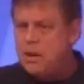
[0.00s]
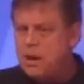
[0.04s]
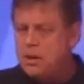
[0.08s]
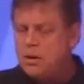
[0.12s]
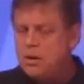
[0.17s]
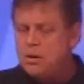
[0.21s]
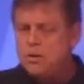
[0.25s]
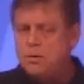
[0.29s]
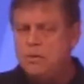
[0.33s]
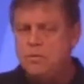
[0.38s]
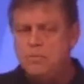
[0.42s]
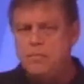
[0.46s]
he
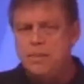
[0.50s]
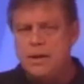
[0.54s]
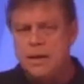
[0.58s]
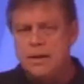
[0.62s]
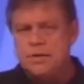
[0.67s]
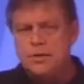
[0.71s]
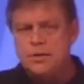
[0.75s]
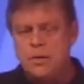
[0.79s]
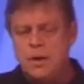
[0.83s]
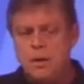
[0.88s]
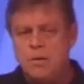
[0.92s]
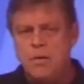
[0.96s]
could be
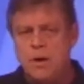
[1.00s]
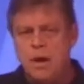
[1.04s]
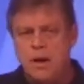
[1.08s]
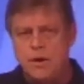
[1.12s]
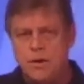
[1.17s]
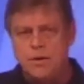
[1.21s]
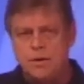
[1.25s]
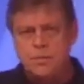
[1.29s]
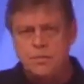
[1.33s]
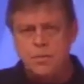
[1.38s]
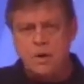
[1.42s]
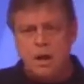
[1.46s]
a
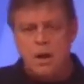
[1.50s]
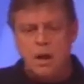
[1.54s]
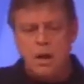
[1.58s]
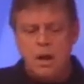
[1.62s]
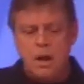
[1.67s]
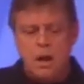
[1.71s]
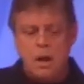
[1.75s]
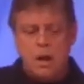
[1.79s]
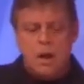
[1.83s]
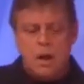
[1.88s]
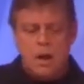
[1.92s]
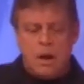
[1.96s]
screenwriter as well.
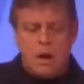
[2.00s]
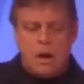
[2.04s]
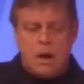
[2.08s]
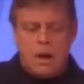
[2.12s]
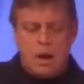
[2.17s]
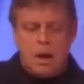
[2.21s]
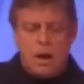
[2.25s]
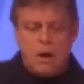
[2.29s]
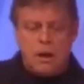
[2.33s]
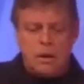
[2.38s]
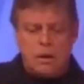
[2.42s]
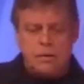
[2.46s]

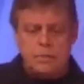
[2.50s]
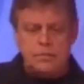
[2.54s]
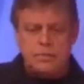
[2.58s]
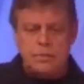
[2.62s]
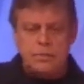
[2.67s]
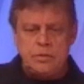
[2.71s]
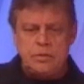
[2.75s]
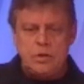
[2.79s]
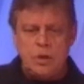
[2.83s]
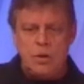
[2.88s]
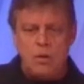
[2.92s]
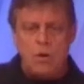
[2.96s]

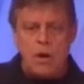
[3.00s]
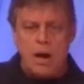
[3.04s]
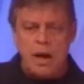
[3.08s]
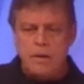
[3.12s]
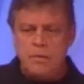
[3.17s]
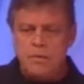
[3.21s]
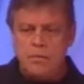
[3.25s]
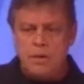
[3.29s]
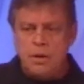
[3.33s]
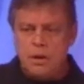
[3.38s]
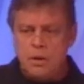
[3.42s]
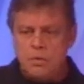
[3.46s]
So
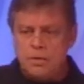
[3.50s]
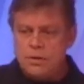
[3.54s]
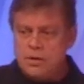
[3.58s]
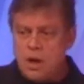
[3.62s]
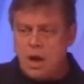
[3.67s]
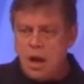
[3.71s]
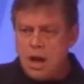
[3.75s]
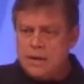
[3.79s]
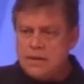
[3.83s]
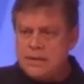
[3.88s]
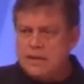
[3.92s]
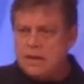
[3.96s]
I was
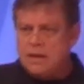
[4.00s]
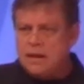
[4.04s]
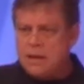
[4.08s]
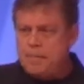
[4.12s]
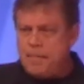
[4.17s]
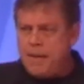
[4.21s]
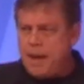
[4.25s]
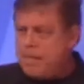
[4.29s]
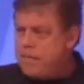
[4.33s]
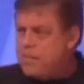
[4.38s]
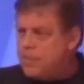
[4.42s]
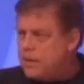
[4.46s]
constantly
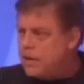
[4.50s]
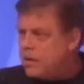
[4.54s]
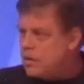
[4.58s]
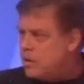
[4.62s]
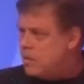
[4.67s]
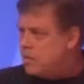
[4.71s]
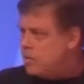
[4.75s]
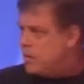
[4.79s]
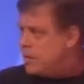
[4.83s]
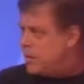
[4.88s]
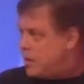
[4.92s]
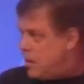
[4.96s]
peppering
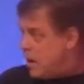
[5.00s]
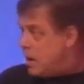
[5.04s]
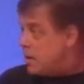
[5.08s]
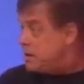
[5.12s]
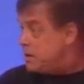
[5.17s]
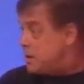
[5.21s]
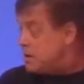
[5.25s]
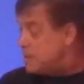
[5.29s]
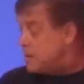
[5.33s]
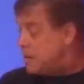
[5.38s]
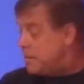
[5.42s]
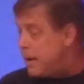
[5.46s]
him with
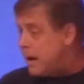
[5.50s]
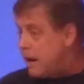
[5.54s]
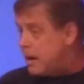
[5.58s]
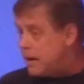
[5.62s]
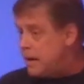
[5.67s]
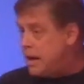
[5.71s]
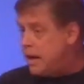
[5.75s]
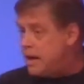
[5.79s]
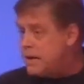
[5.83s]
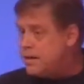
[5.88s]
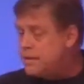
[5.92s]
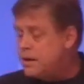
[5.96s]
questions
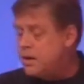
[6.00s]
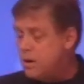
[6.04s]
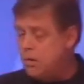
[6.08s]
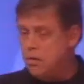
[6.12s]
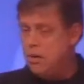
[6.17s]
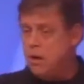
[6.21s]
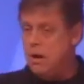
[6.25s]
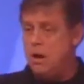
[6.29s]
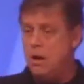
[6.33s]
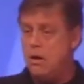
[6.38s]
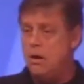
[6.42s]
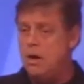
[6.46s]
about his
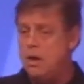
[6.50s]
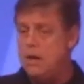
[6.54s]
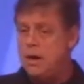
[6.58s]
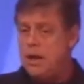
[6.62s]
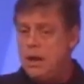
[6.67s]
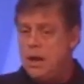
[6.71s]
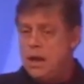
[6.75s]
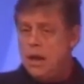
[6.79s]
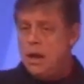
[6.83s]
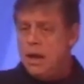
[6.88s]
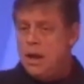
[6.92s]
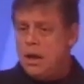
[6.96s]
career, and
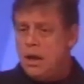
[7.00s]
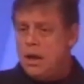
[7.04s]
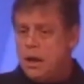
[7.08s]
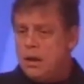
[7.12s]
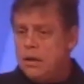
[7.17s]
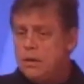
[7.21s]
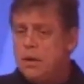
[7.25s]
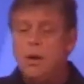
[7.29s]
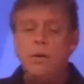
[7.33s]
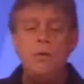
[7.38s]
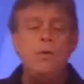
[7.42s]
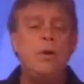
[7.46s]

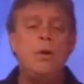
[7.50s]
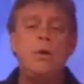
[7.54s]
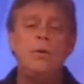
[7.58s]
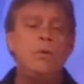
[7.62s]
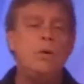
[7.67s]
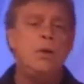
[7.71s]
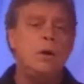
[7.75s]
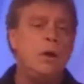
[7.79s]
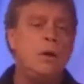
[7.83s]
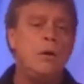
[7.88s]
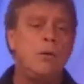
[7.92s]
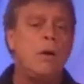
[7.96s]

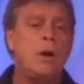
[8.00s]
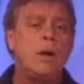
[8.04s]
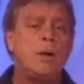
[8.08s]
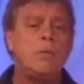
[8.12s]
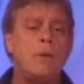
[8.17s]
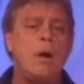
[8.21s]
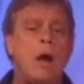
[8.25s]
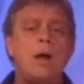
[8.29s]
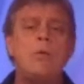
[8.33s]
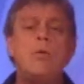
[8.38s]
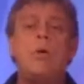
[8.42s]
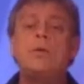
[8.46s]

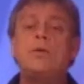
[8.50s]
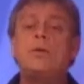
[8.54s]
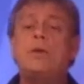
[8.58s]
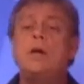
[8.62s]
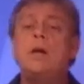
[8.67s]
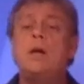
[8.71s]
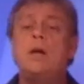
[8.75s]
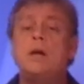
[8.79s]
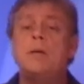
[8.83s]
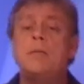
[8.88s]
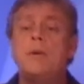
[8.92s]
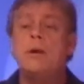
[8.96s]
I want to
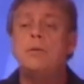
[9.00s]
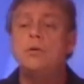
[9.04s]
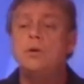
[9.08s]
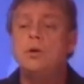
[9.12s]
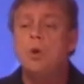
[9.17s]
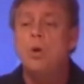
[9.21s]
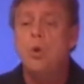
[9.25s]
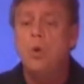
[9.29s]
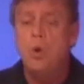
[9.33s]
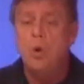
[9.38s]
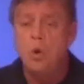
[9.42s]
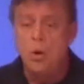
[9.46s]
hear about
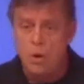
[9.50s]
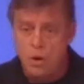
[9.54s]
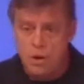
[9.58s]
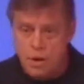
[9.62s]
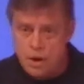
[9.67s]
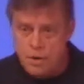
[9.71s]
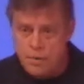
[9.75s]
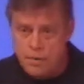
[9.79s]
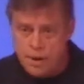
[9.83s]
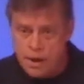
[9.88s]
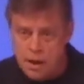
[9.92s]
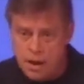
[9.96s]
your
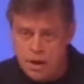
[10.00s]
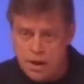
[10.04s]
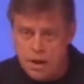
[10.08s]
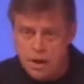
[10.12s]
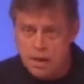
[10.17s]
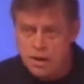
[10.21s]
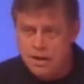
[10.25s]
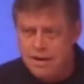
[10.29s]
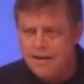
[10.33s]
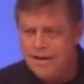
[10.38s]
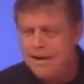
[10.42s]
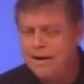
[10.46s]

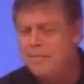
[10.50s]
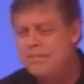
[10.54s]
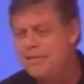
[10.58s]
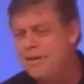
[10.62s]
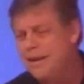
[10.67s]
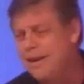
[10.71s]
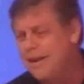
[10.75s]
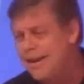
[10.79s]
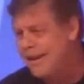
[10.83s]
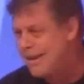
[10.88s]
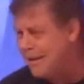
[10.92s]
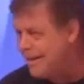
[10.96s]
career. I'm
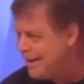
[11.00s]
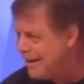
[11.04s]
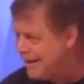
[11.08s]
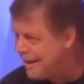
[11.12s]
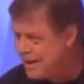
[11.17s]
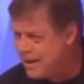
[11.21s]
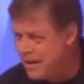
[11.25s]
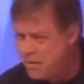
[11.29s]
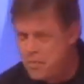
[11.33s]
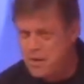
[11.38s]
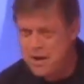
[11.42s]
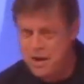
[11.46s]
thinking,
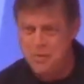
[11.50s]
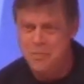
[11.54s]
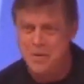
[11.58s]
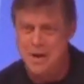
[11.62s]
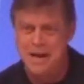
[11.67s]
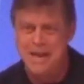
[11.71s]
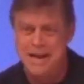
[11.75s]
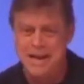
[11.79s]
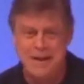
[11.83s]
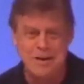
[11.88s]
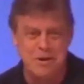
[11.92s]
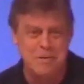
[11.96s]
what do you
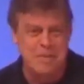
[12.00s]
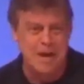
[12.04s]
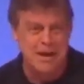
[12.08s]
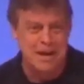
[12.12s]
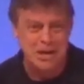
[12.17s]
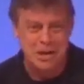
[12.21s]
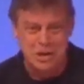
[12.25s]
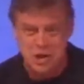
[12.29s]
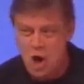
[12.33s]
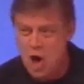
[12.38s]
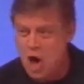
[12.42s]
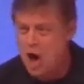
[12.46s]
want to hear
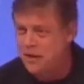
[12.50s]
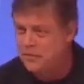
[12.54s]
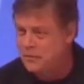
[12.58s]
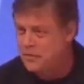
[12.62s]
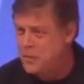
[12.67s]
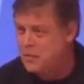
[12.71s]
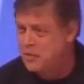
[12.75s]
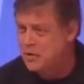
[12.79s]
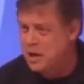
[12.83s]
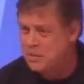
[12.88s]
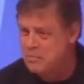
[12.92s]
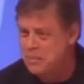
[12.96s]
about, a dog
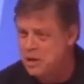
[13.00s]
food